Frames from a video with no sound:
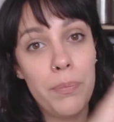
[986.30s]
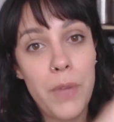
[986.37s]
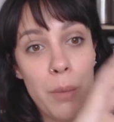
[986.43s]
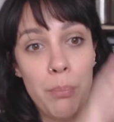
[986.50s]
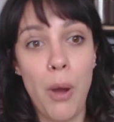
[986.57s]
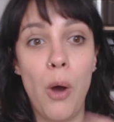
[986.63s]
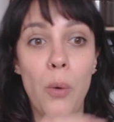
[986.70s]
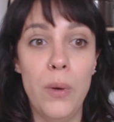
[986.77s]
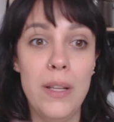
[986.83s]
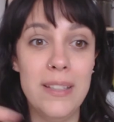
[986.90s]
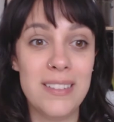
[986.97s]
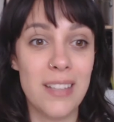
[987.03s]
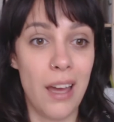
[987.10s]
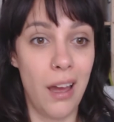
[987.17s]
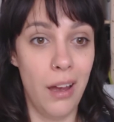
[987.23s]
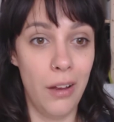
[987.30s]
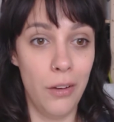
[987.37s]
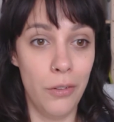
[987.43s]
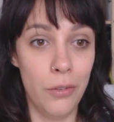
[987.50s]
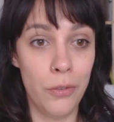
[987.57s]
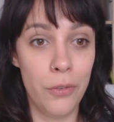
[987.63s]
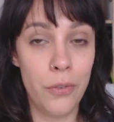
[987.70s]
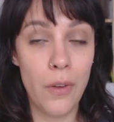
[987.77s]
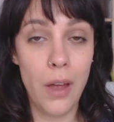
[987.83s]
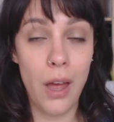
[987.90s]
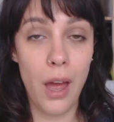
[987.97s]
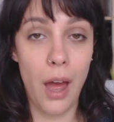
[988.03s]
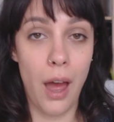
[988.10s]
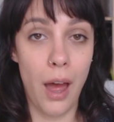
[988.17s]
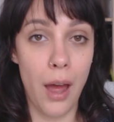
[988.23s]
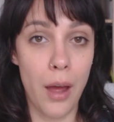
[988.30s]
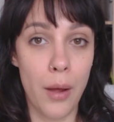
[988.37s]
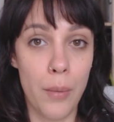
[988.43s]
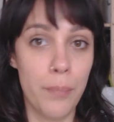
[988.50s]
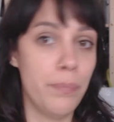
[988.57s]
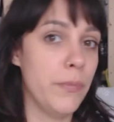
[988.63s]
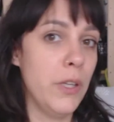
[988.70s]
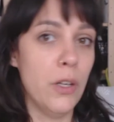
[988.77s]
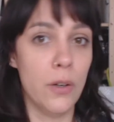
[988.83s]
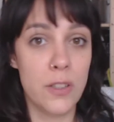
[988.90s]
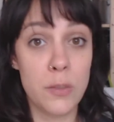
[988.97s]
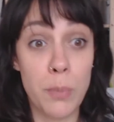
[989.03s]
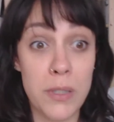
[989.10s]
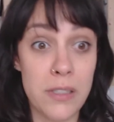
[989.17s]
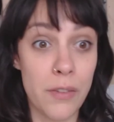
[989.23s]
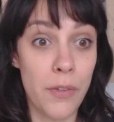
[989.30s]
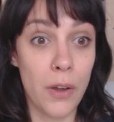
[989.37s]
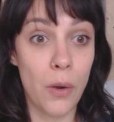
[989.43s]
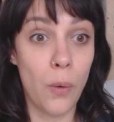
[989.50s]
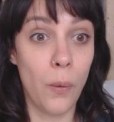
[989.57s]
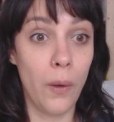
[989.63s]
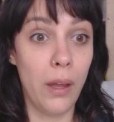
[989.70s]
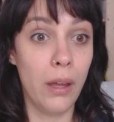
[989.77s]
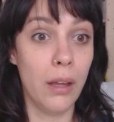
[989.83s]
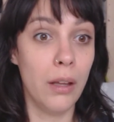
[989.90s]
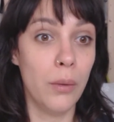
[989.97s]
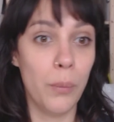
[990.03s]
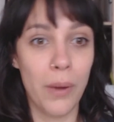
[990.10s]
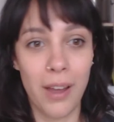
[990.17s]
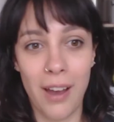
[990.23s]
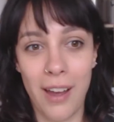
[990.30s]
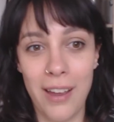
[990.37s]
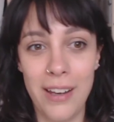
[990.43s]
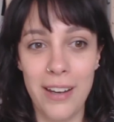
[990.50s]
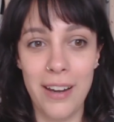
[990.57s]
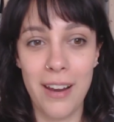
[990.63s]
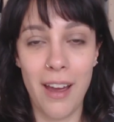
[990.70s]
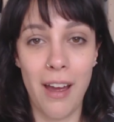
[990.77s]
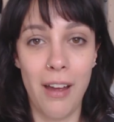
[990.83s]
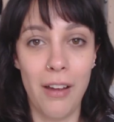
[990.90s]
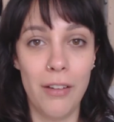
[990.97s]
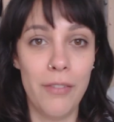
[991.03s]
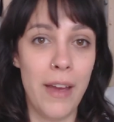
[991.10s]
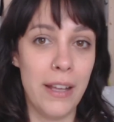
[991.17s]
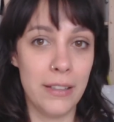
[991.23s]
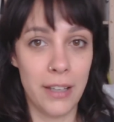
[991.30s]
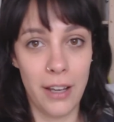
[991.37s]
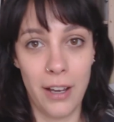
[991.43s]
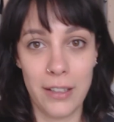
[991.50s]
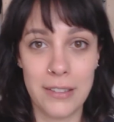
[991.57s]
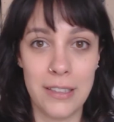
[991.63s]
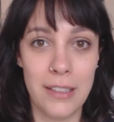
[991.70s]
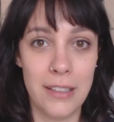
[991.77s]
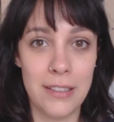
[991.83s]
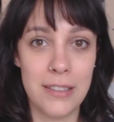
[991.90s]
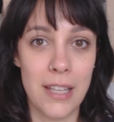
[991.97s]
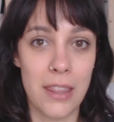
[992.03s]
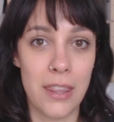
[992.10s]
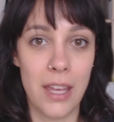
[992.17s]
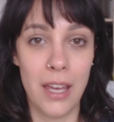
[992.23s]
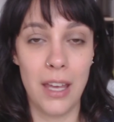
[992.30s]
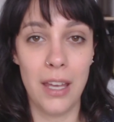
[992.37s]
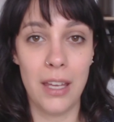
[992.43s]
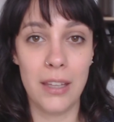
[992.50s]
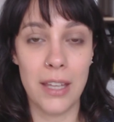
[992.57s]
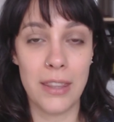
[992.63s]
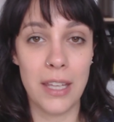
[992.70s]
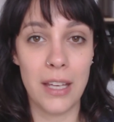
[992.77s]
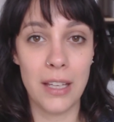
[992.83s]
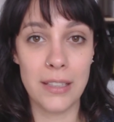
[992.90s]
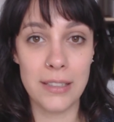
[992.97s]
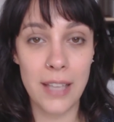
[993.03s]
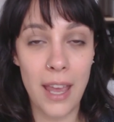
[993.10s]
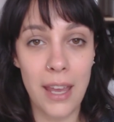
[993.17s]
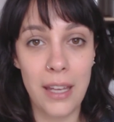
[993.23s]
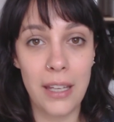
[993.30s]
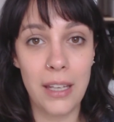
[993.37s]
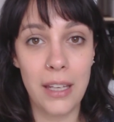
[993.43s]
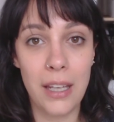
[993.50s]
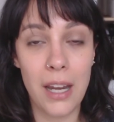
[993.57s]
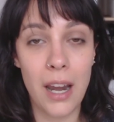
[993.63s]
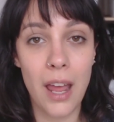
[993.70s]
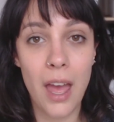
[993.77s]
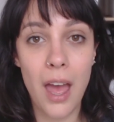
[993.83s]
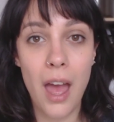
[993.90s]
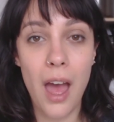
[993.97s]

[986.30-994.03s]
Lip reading: components of a specific oil, what kind of antioxidants that they contain,